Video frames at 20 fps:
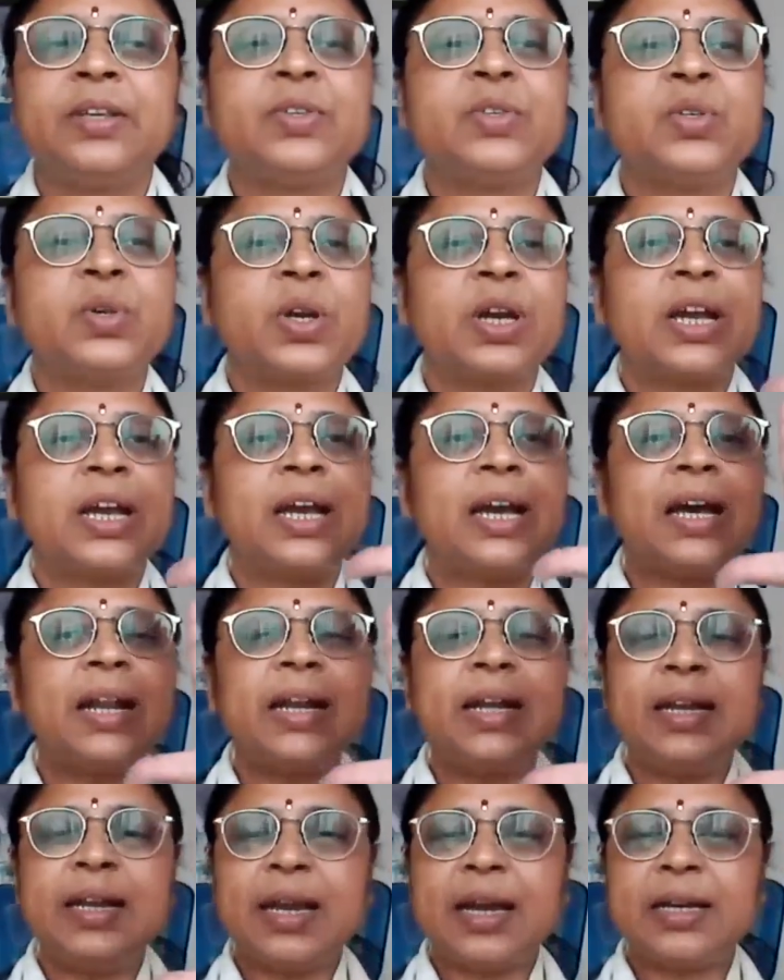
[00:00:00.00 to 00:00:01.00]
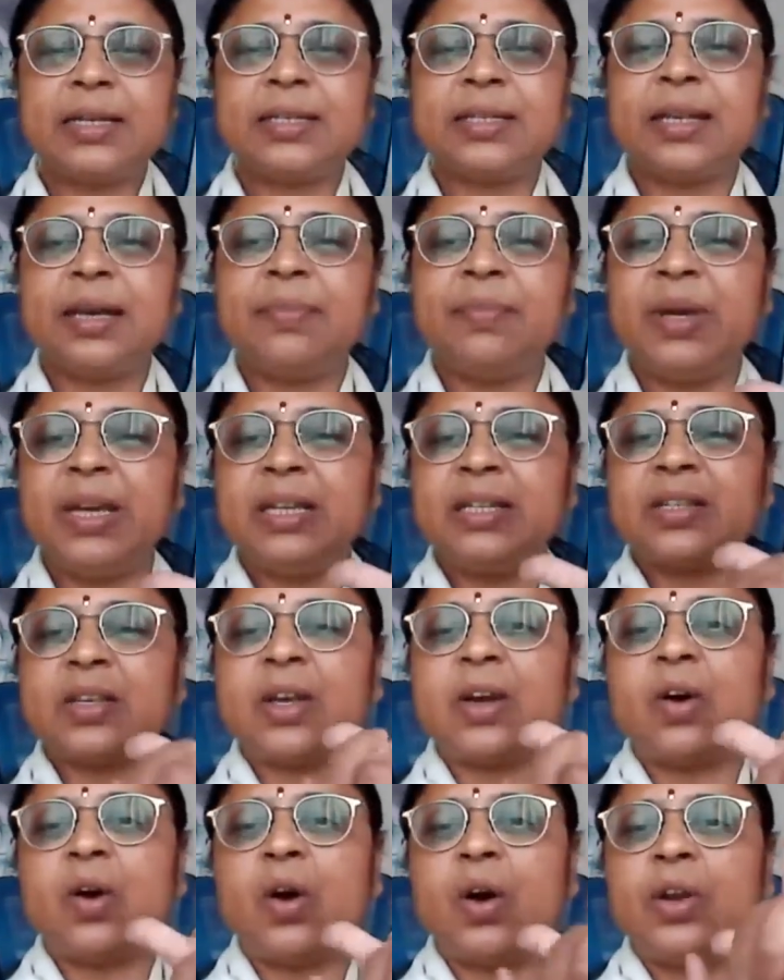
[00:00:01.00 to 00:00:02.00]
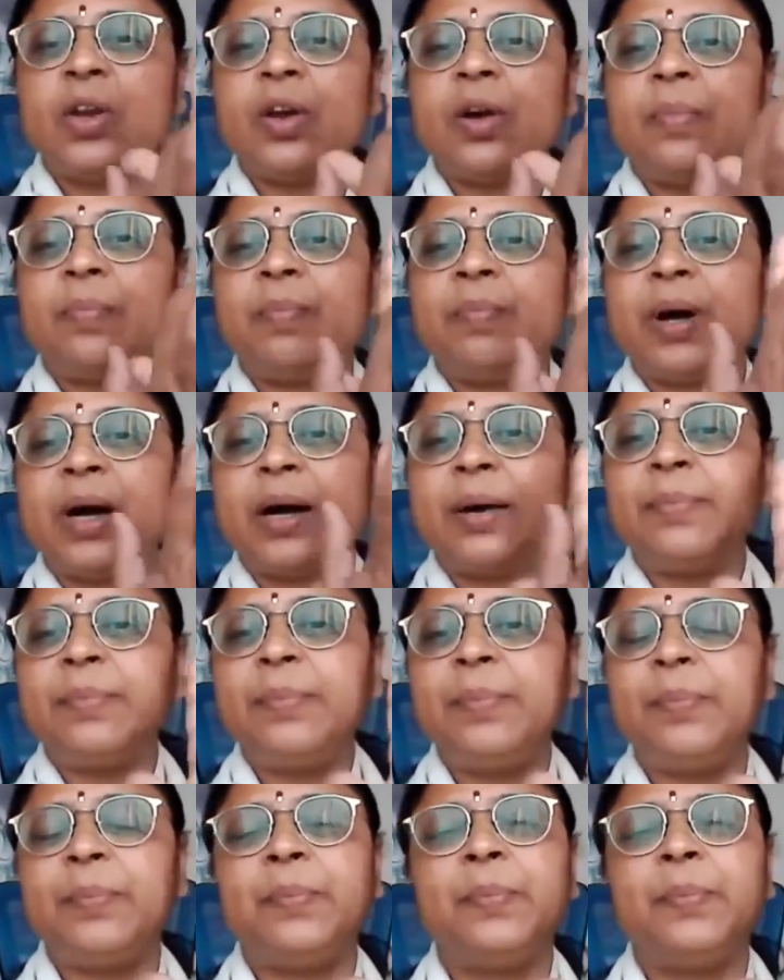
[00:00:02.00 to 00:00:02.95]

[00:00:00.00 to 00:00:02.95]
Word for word: So karanyasa means on your palm,